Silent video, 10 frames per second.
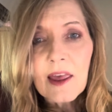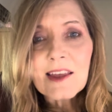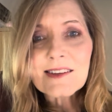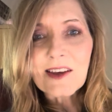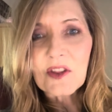
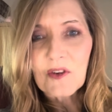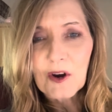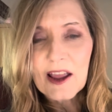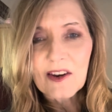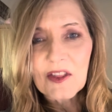until the
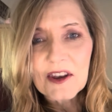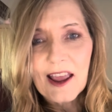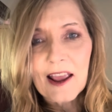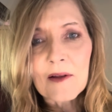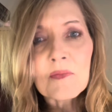very end of the
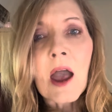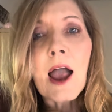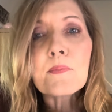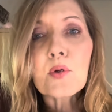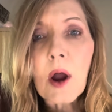day. I
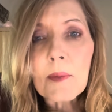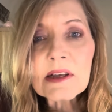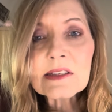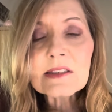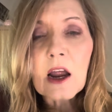
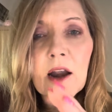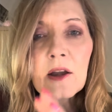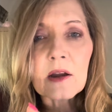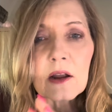promise our